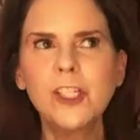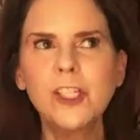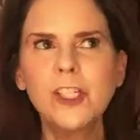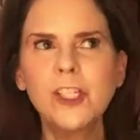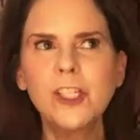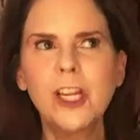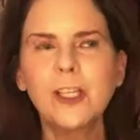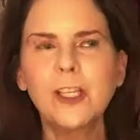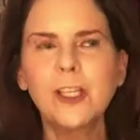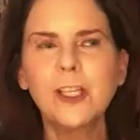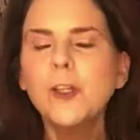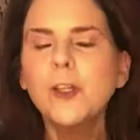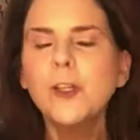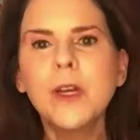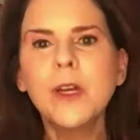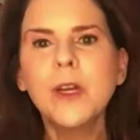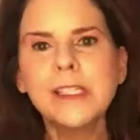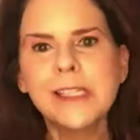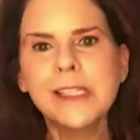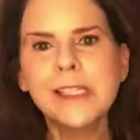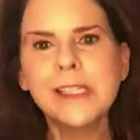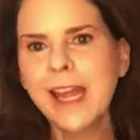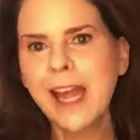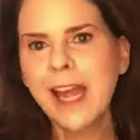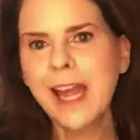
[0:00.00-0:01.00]
chant
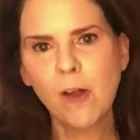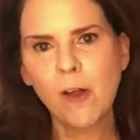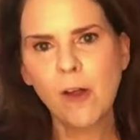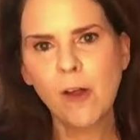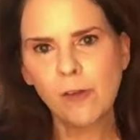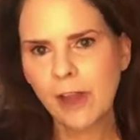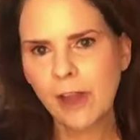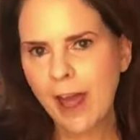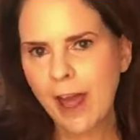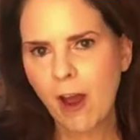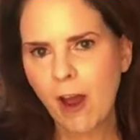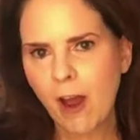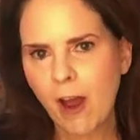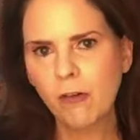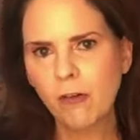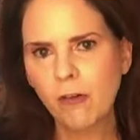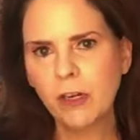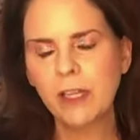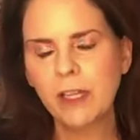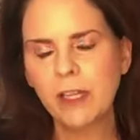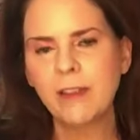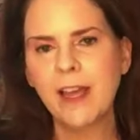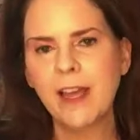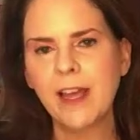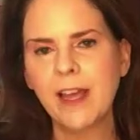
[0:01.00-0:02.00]
usa out loud
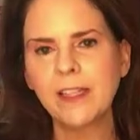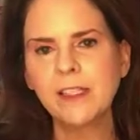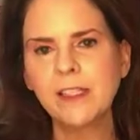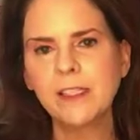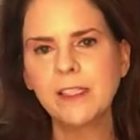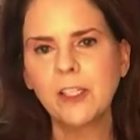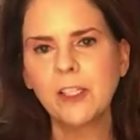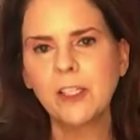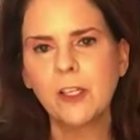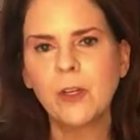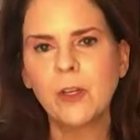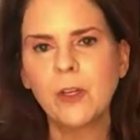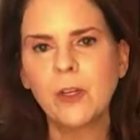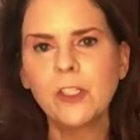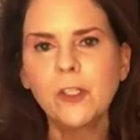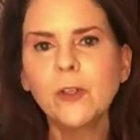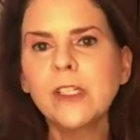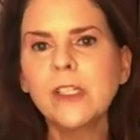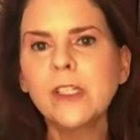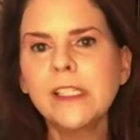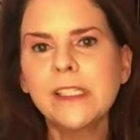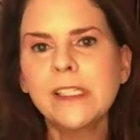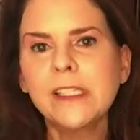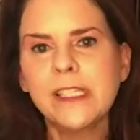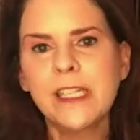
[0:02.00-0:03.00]
and that's you know
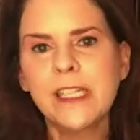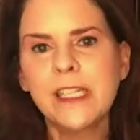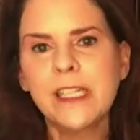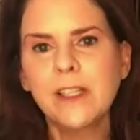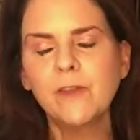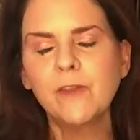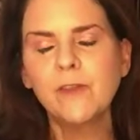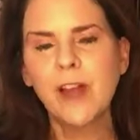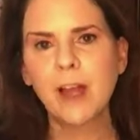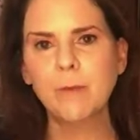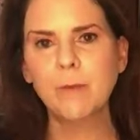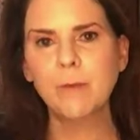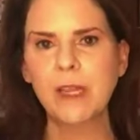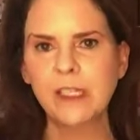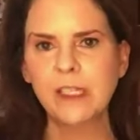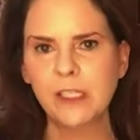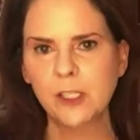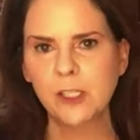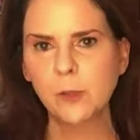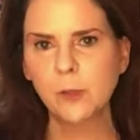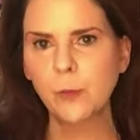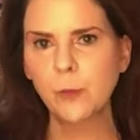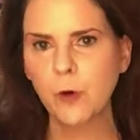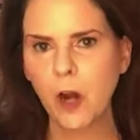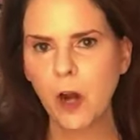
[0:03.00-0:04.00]
see the flag
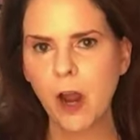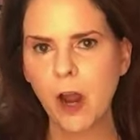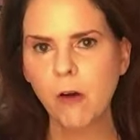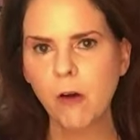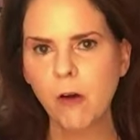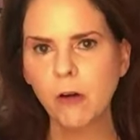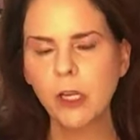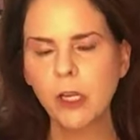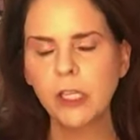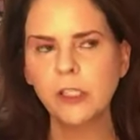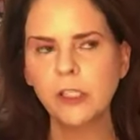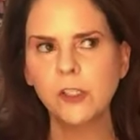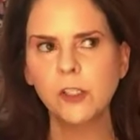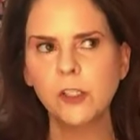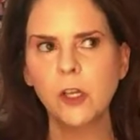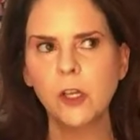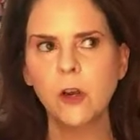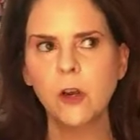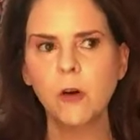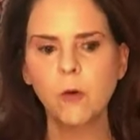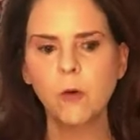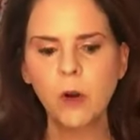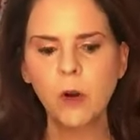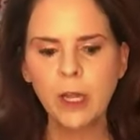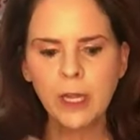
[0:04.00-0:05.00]
makes us proud and so
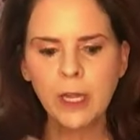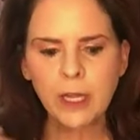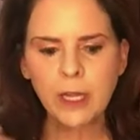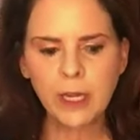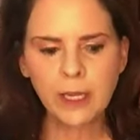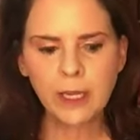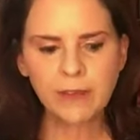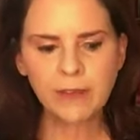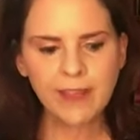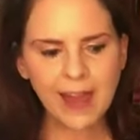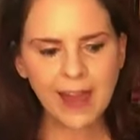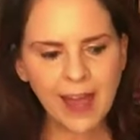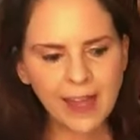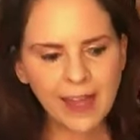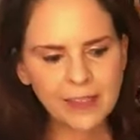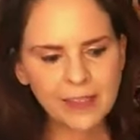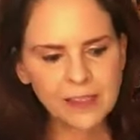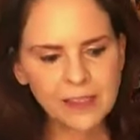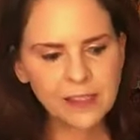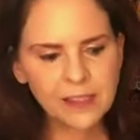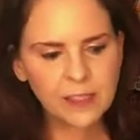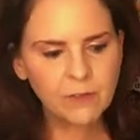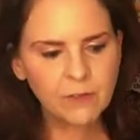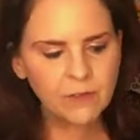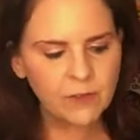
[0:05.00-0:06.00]
yeah
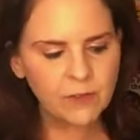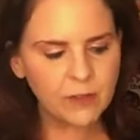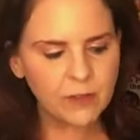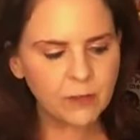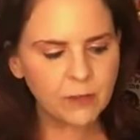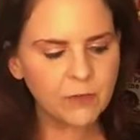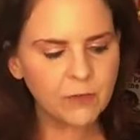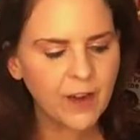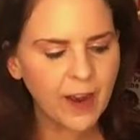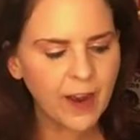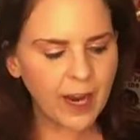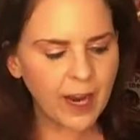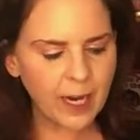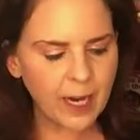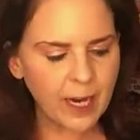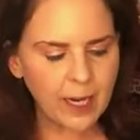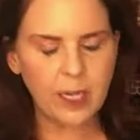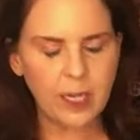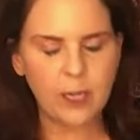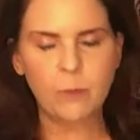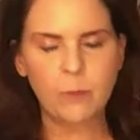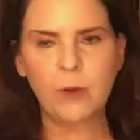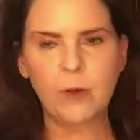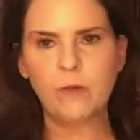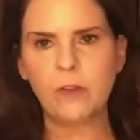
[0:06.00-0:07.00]
that's the, the
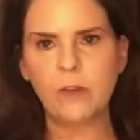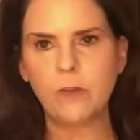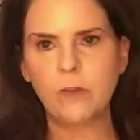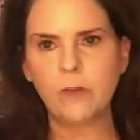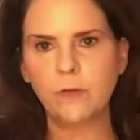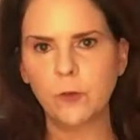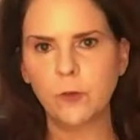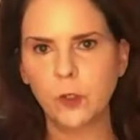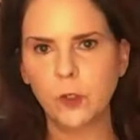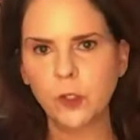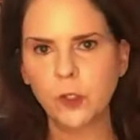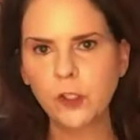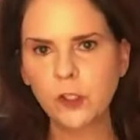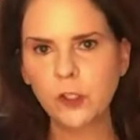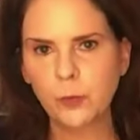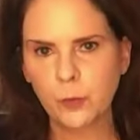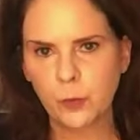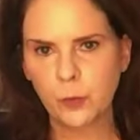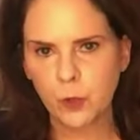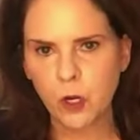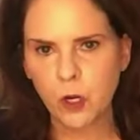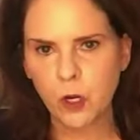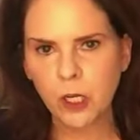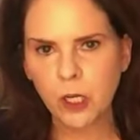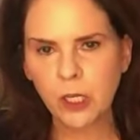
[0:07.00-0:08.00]
vibe of the first
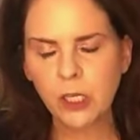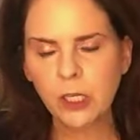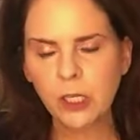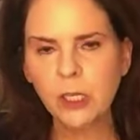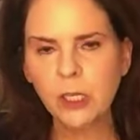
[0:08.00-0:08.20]
book